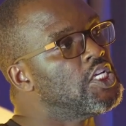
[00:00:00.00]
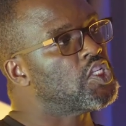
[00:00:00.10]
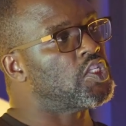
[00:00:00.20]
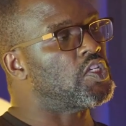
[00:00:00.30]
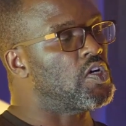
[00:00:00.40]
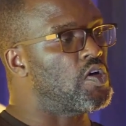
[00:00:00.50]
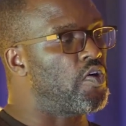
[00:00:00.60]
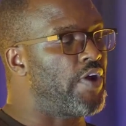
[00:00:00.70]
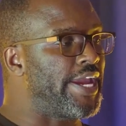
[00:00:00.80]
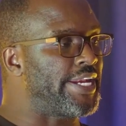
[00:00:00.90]
So
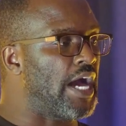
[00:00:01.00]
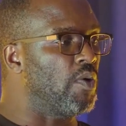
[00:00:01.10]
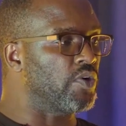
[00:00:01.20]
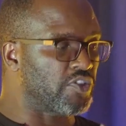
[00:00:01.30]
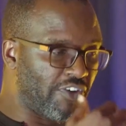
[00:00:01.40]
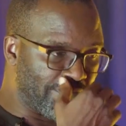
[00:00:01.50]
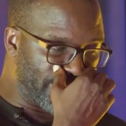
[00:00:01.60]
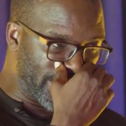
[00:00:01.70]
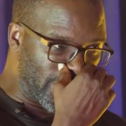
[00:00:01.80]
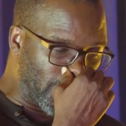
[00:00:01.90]
right now what we've
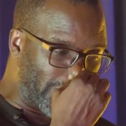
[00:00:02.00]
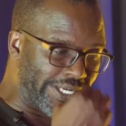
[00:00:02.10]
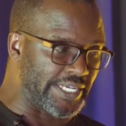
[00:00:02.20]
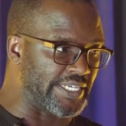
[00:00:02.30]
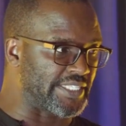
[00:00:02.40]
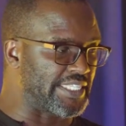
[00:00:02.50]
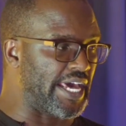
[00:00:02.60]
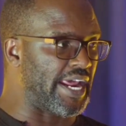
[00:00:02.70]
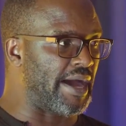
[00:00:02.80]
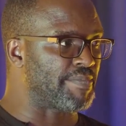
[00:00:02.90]
been doing is
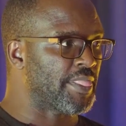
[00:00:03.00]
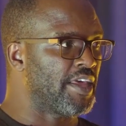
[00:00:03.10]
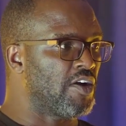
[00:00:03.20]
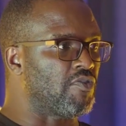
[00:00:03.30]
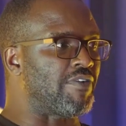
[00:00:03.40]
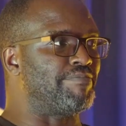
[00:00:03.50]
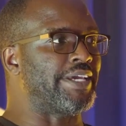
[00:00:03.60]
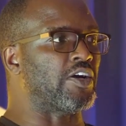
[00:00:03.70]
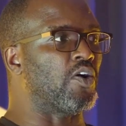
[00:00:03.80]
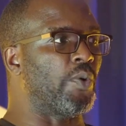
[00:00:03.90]
that we've
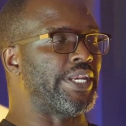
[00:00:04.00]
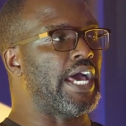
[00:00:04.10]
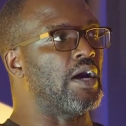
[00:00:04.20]
been going